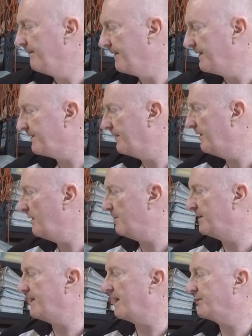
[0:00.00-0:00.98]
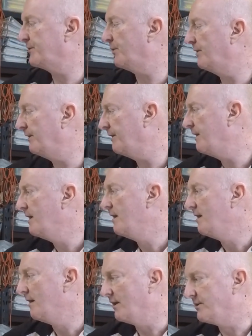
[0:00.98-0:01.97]
There's a heap of dust on it.
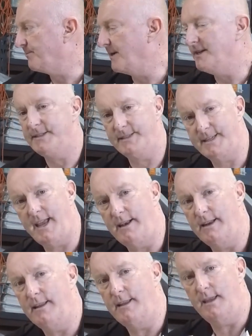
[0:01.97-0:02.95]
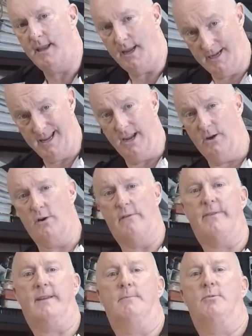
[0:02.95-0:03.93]
It's been sat in here and
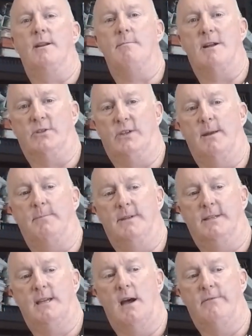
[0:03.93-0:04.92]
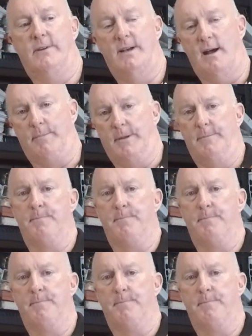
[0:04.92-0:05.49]
I've pretty much kept it covered up.